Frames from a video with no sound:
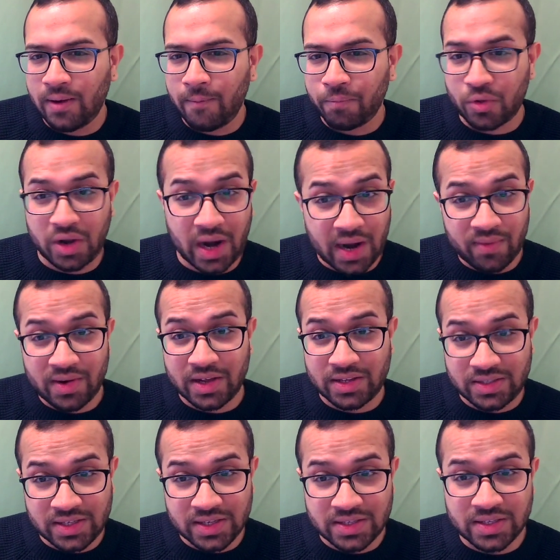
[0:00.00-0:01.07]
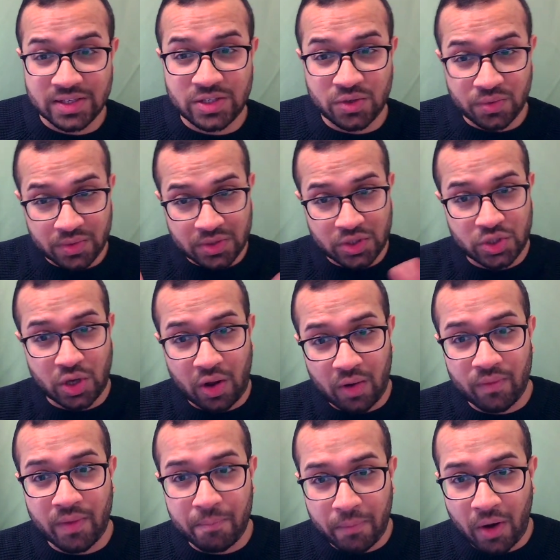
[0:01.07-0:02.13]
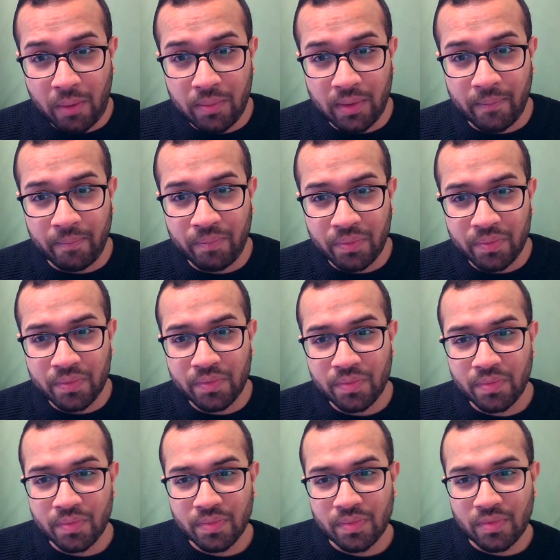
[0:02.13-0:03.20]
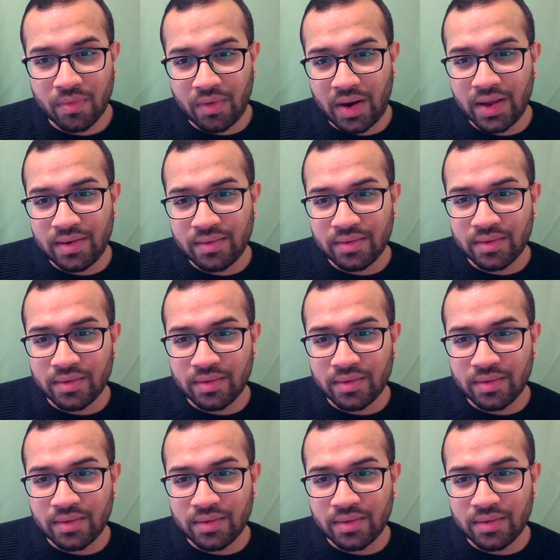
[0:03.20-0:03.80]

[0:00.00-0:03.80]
So Laravel exists to solve a problem, right?